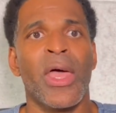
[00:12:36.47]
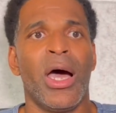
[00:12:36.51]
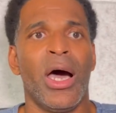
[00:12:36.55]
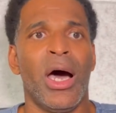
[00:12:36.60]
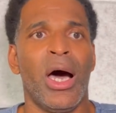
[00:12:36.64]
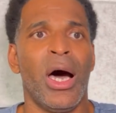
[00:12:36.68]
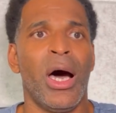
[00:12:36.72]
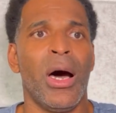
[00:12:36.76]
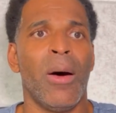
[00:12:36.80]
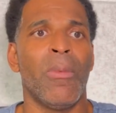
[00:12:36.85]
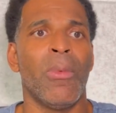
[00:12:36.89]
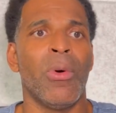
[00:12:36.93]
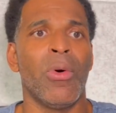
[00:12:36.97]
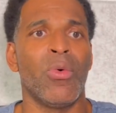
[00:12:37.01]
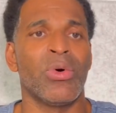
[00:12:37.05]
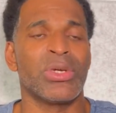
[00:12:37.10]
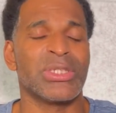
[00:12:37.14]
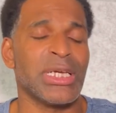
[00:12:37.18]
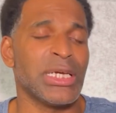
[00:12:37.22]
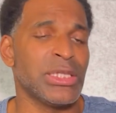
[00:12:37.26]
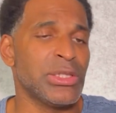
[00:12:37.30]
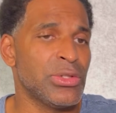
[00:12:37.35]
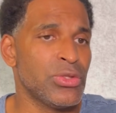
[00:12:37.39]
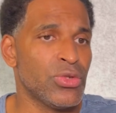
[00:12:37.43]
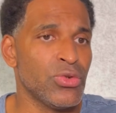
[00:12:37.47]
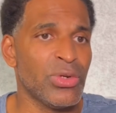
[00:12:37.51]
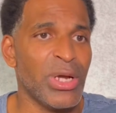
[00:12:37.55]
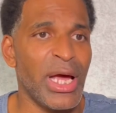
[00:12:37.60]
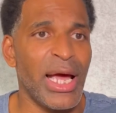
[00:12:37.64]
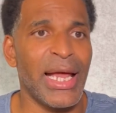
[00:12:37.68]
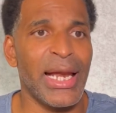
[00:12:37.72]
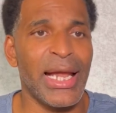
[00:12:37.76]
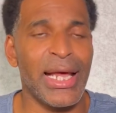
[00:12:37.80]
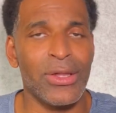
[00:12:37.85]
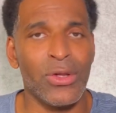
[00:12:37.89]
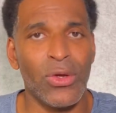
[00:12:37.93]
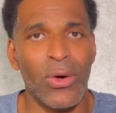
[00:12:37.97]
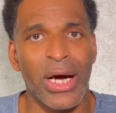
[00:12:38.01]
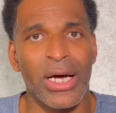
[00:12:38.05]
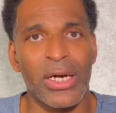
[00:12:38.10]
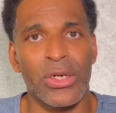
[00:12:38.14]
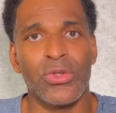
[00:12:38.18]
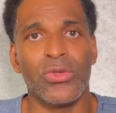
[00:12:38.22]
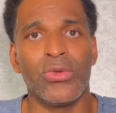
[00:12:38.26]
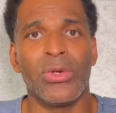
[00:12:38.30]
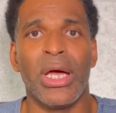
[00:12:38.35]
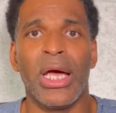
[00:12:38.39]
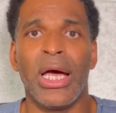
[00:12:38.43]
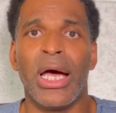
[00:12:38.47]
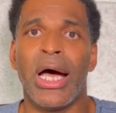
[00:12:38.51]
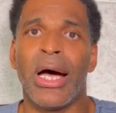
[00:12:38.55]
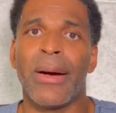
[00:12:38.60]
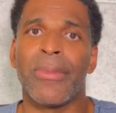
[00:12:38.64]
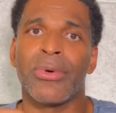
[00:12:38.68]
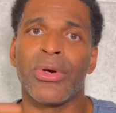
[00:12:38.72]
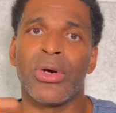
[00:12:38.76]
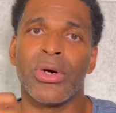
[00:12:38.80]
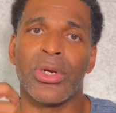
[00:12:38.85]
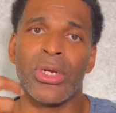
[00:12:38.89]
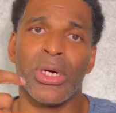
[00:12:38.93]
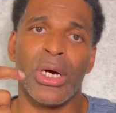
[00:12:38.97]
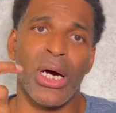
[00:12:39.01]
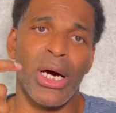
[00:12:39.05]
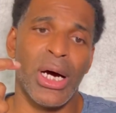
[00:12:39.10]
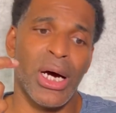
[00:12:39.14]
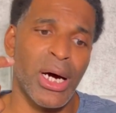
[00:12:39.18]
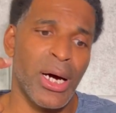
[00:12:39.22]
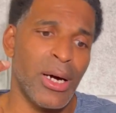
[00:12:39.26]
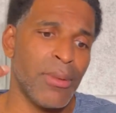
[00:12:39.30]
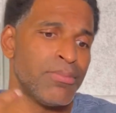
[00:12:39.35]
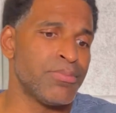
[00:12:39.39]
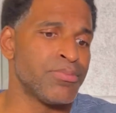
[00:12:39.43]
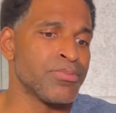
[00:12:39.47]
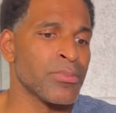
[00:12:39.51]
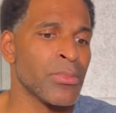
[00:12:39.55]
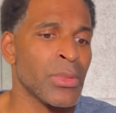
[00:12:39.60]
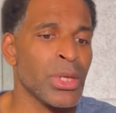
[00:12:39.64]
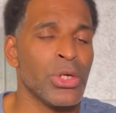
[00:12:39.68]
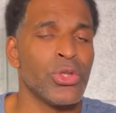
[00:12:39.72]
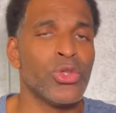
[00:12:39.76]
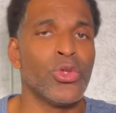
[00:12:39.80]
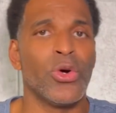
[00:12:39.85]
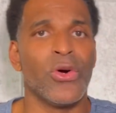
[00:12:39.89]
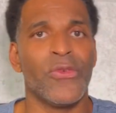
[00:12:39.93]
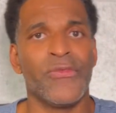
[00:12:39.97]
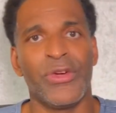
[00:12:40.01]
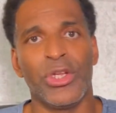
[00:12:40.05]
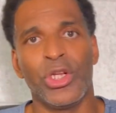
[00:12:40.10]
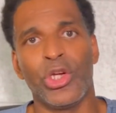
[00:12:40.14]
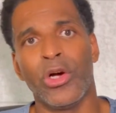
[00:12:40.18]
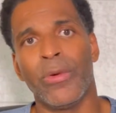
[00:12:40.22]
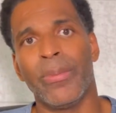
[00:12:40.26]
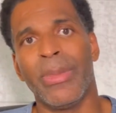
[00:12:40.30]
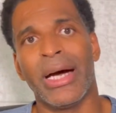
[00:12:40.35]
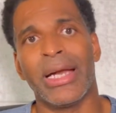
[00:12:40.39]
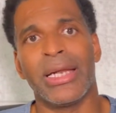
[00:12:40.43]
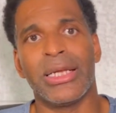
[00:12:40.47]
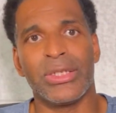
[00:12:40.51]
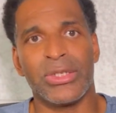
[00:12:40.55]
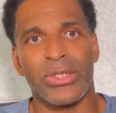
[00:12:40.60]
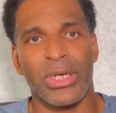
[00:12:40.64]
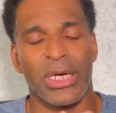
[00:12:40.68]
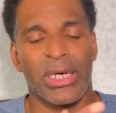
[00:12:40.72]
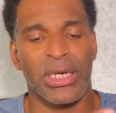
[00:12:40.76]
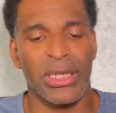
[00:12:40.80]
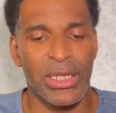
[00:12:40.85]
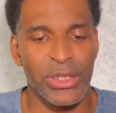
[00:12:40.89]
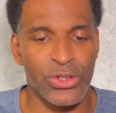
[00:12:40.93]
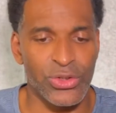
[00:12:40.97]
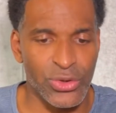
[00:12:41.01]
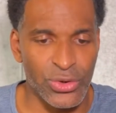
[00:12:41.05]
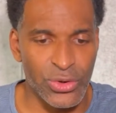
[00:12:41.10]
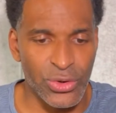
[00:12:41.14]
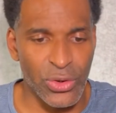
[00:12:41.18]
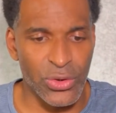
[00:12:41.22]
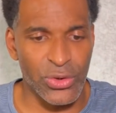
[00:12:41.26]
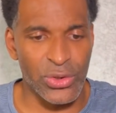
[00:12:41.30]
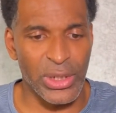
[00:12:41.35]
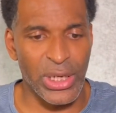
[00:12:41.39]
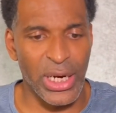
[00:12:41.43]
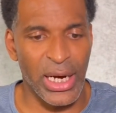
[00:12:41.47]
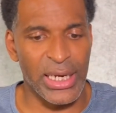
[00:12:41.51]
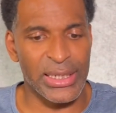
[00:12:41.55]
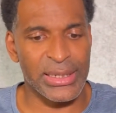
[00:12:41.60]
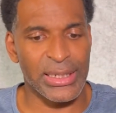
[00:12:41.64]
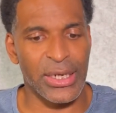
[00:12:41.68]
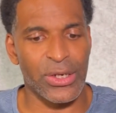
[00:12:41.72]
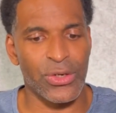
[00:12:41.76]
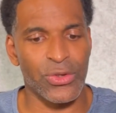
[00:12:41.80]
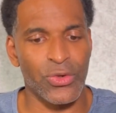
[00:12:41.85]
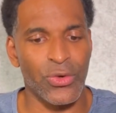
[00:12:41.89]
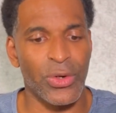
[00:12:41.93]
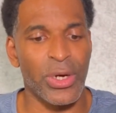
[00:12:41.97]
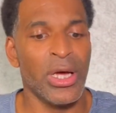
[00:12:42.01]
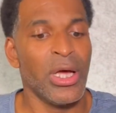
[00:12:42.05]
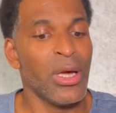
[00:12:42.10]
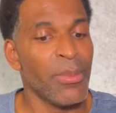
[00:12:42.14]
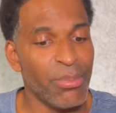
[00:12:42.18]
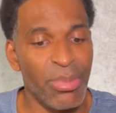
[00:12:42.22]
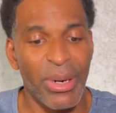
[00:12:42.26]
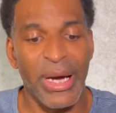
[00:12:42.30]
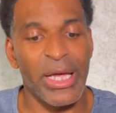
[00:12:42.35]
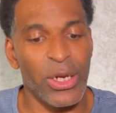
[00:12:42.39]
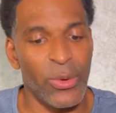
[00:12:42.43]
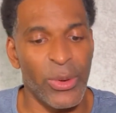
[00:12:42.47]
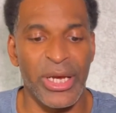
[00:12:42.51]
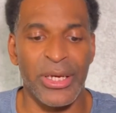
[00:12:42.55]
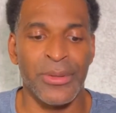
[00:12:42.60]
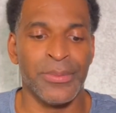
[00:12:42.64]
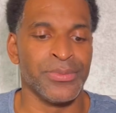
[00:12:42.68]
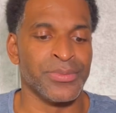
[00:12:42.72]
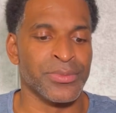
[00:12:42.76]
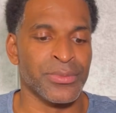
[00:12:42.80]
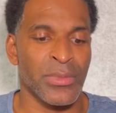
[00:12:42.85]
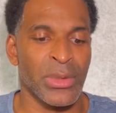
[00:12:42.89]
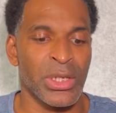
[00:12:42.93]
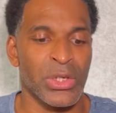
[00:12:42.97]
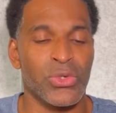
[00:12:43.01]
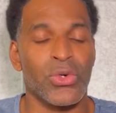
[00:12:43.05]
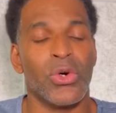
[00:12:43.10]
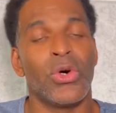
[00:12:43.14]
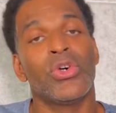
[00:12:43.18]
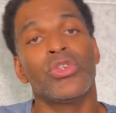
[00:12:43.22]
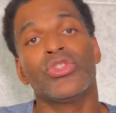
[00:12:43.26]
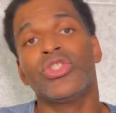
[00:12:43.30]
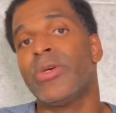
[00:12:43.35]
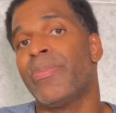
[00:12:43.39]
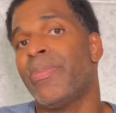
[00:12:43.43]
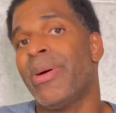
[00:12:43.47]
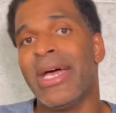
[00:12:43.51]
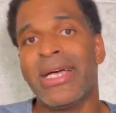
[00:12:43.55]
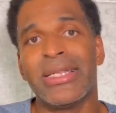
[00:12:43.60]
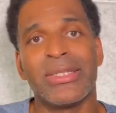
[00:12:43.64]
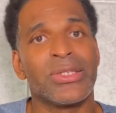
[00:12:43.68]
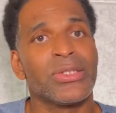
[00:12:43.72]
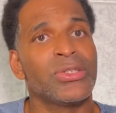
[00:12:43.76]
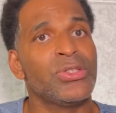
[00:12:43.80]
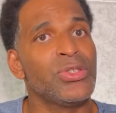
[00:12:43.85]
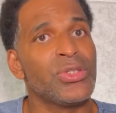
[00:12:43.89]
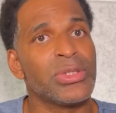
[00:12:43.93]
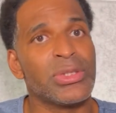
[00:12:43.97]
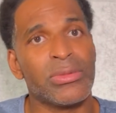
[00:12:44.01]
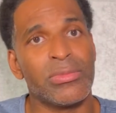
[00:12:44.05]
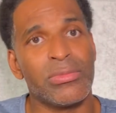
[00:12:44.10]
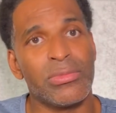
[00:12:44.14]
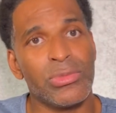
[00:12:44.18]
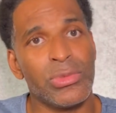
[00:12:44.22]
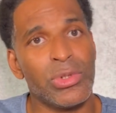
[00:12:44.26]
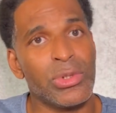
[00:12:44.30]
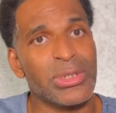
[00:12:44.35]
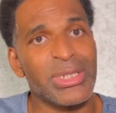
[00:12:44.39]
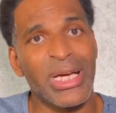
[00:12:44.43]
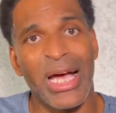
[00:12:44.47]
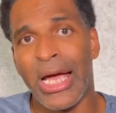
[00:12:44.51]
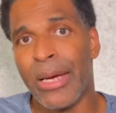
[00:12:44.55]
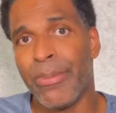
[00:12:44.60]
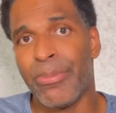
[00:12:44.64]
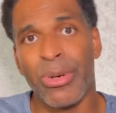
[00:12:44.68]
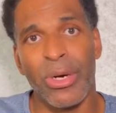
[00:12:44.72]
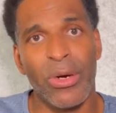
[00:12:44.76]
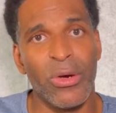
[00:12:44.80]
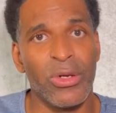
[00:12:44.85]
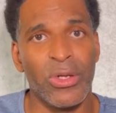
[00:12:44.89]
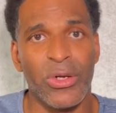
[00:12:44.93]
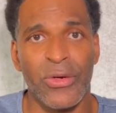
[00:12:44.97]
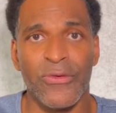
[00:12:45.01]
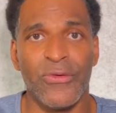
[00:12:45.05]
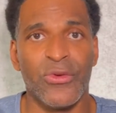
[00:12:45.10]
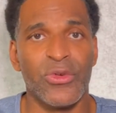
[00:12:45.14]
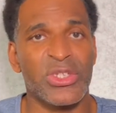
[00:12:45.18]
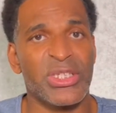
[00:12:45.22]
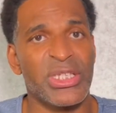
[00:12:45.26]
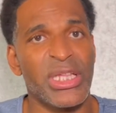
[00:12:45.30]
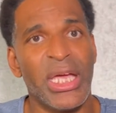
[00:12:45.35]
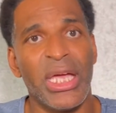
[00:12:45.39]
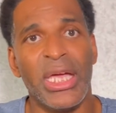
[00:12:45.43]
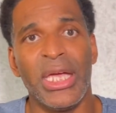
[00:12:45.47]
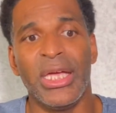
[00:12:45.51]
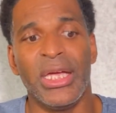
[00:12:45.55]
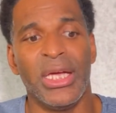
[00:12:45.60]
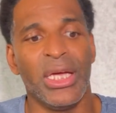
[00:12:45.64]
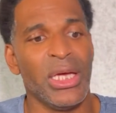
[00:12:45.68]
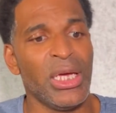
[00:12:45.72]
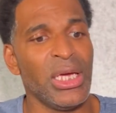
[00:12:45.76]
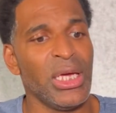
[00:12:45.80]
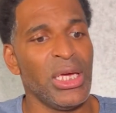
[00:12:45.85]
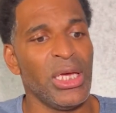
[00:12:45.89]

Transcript: Once I do that, I know how to do that, I'm going to do a video about it so I can let you know guys how to do it. But anyway, so all depends on your time period of your stay.